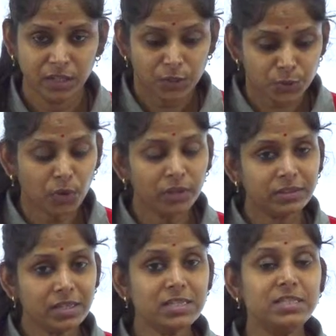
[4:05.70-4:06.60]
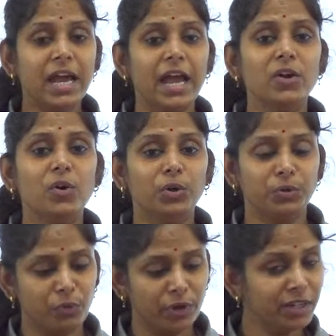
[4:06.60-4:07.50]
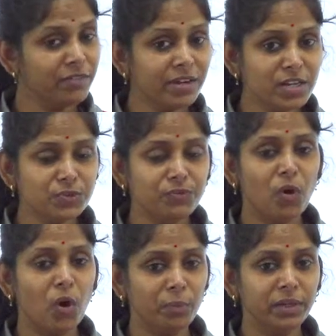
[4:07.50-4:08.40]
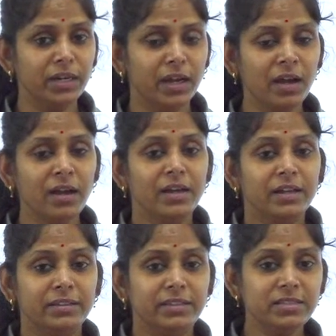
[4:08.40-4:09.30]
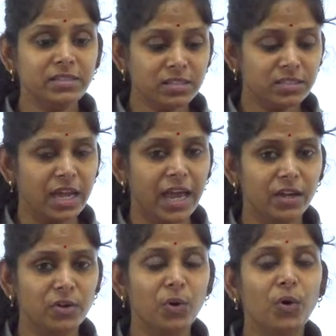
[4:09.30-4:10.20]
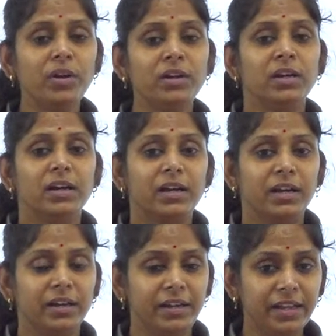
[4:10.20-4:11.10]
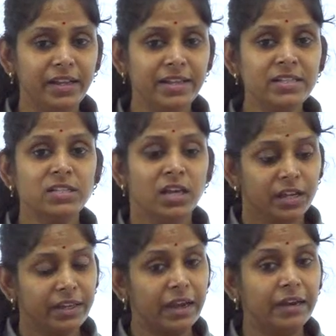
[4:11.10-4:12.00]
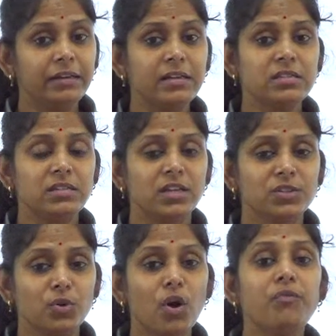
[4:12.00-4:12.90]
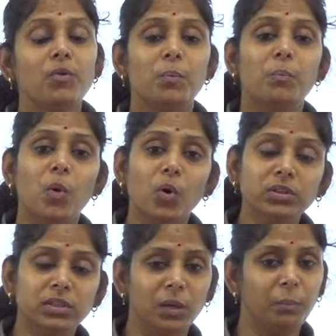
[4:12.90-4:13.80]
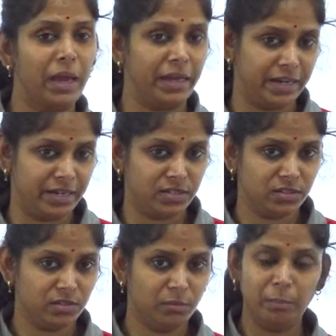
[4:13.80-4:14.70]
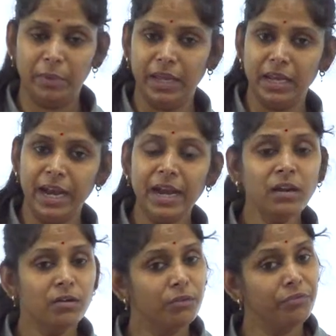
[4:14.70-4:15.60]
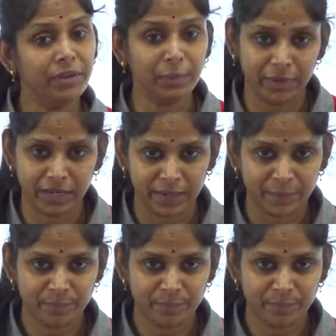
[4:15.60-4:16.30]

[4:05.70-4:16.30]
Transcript: So this zygote, whatever is formed now, this zygote contains characteristics of both the parents, male and female.